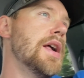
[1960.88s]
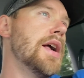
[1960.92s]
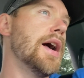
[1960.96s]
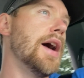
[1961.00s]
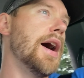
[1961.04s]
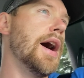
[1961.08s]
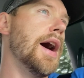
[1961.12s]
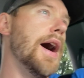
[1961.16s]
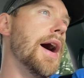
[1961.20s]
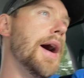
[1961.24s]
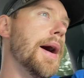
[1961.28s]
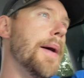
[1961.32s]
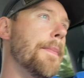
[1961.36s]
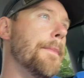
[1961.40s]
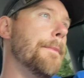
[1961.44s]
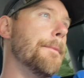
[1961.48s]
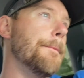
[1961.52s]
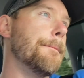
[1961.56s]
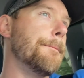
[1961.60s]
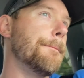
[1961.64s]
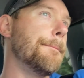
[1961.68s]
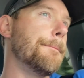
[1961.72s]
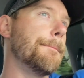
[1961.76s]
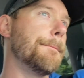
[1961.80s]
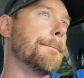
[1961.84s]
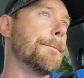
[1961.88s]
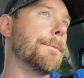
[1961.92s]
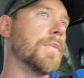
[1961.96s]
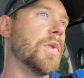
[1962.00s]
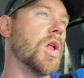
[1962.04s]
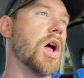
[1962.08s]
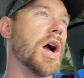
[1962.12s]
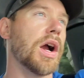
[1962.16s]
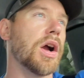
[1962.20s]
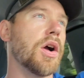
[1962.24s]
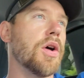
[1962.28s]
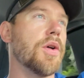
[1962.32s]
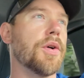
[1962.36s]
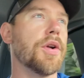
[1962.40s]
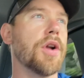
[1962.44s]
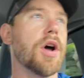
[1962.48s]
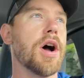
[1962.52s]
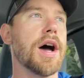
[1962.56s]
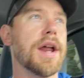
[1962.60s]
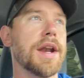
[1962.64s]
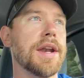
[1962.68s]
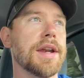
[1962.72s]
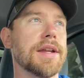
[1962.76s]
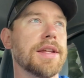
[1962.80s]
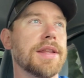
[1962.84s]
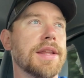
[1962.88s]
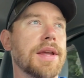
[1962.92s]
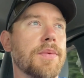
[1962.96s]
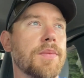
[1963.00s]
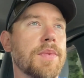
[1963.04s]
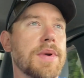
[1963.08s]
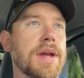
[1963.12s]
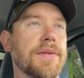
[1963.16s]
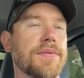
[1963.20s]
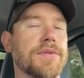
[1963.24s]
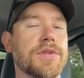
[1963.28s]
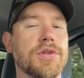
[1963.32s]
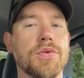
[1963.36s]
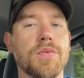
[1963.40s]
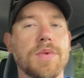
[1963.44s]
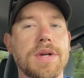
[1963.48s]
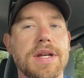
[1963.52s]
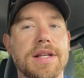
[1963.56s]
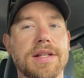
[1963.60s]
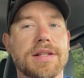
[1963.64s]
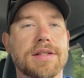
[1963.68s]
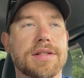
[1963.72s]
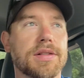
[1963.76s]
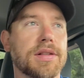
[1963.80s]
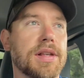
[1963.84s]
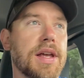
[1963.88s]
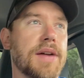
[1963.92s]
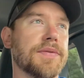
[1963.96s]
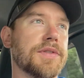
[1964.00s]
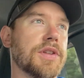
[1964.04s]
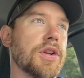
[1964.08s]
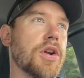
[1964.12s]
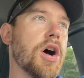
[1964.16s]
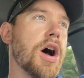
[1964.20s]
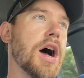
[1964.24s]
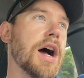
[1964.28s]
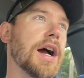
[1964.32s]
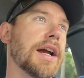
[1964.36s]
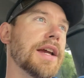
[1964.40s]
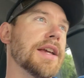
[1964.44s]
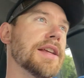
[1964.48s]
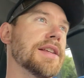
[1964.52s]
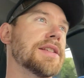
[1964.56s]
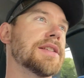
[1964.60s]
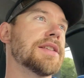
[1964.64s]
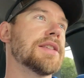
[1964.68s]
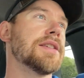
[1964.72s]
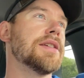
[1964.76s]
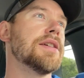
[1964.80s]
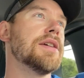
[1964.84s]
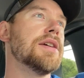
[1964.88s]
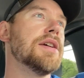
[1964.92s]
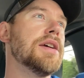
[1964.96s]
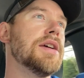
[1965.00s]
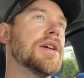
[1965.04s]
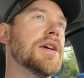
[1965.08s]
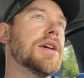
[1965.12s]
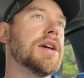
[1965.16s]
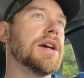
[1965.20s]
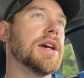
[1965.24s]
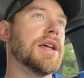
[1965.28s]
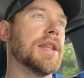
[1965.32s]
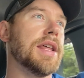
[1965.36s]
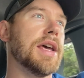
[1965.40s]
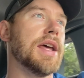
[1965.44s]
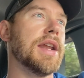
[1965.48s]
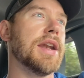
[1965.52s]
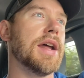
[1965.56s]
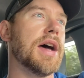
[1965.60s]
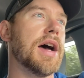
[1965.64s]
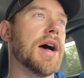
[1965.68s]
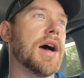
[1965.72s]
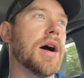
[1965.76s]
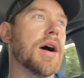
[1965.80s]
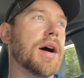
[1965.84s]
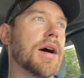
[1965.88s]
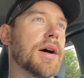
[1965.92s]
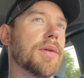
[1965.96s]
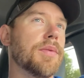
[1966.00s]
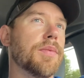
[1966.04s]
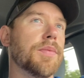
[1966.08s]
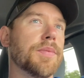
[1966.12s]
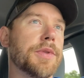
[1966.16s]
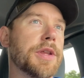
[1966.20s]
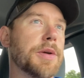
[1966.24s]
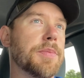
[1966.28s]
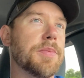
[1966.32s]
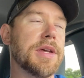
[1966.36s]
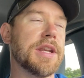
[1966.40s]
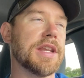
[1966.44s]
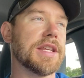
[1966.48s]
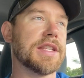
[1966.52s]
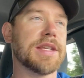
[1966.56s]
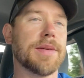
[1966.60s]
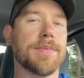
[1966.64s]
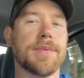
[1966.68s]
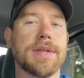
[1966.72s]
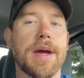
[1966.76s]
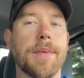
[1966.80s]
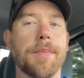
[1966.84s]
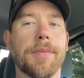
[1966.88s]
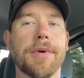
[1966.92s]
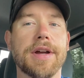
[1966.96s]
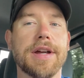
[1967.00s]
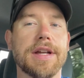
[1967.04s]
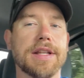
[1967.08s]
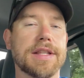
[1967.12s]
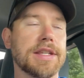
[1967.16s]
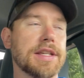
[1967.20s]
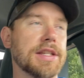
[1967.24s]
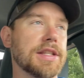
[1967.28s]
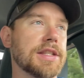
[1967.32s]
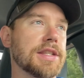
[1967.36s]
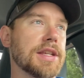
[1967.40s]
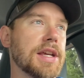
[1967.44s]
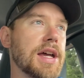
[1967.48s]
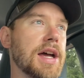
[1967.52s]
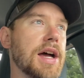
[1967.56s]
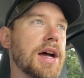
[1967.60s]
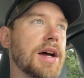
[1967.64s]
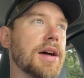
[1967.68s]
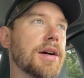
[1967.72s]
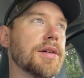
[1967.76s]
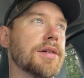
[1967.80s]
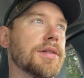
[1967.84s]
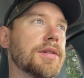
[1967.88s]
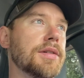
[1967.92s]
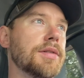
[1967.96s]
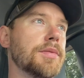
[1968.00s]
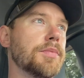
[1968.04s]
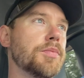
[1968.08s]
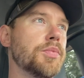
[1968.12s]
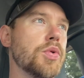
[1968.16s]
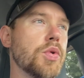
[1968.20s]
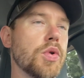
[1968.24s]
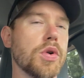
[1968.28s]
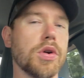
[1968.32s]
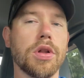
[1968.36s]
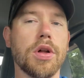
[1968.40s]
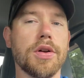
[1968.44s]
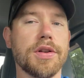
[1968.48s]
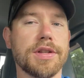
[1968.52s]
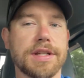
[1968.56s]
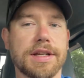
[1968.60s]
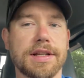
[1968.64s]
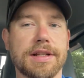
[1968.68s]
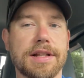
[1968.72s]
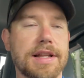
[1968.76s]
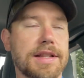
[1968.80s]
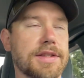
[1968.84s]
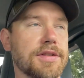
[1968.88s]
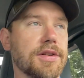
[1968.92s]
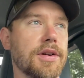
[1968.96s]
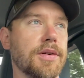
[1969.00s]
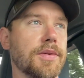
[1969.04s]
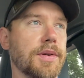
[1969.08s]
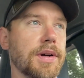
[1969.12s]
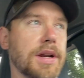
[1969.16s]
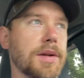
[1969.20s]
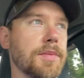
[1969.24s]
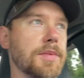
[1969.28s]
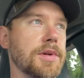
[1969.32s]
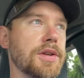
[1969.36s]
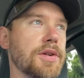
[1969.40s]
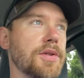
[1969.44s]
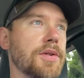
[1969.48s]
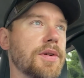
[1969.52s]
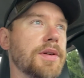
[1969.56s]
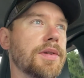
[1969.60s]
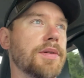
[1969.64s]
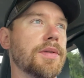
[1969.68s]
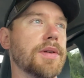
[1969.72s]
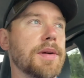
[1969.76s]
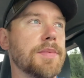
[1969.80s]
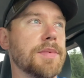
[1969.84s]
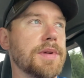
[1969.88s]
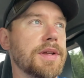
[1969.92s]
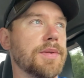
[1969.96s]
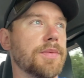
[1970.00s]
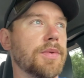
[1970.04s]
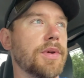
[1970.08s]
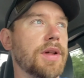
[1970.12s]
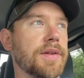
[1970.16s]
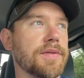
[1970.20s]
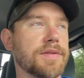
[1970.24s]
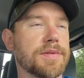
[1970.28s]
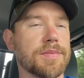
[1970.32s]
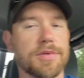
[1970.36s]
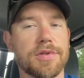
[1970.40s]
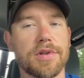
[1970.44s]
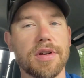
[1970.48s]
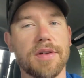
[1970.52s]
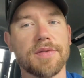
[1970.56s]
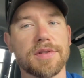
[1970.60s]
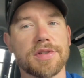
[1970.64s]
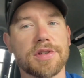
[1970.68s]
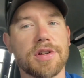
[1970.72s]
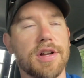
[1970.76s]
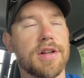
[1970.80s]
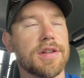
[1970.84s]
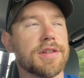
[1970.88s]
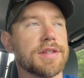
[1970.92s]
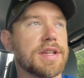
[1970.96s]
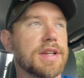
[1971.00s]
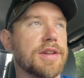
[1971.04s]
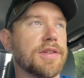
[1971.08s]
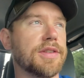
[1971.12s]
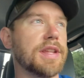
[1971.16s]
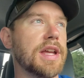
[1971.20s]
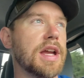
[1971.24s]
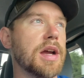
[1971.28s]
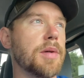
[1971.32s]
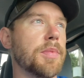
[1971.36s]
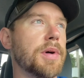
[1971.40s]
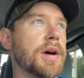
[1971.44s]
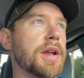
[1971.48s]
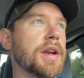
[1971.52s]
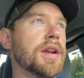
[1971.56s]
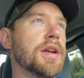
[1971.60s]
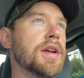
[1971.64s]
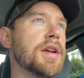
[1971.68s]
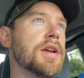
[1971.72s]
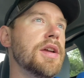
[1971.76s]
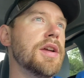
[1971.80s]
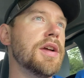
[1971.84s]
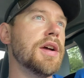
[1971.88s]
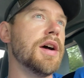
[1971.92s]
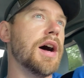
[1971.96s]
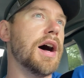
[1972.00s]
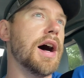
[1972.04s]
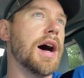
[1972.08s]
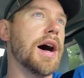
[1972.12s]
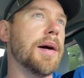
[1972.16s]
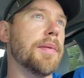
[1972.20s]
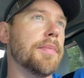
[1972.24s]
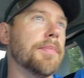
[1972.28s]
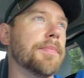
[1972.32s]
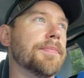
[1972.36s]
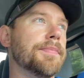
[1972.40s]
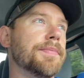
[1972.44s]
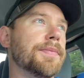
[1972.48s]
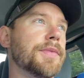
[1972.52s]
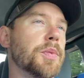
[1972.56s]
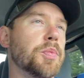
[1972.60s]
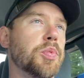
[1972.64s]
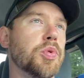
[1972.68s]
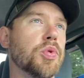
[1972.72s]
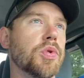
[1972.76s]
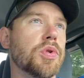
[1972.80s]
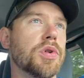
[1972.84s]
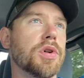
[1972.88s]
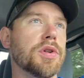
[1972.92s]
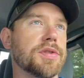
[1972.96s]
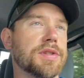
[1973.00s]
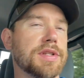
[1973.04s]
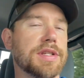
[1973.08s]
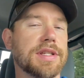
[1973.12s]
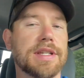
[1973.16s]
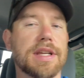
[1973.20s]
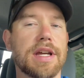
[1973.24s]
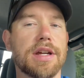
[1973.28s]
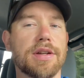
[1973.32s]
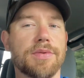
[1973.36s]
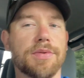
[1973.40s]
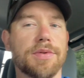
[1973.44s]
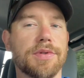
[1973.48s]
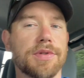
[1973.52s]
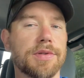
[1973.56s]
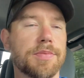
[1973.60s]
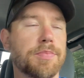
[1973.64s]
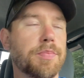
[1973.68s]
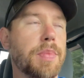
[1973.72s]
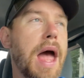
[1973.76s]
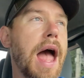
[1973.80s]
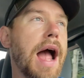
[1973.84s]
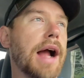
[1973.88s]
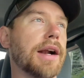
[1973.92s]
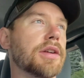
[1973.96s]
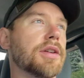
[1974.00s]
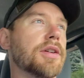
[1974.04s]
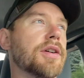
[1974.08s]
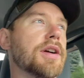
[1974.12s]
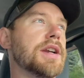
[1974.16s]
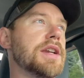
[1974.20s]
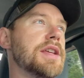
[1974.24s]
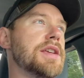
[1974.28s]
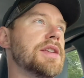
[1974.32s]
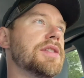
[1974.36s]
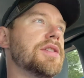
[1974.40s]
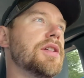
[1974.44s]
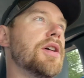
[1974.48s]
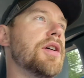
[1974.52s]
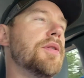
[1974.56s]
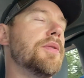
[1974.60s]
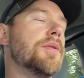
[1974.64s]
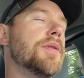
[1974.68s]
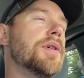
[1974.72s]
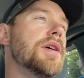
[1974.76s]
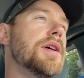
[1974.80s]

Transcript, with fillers: um, a lot going on, and then we have two weeks left in August, and then uh, the minute September hits, it's uh, pool closing, that's all we're going to be doing. I mean, we'll have some service calls here and there, but um, the pool closing schedule is packed already. So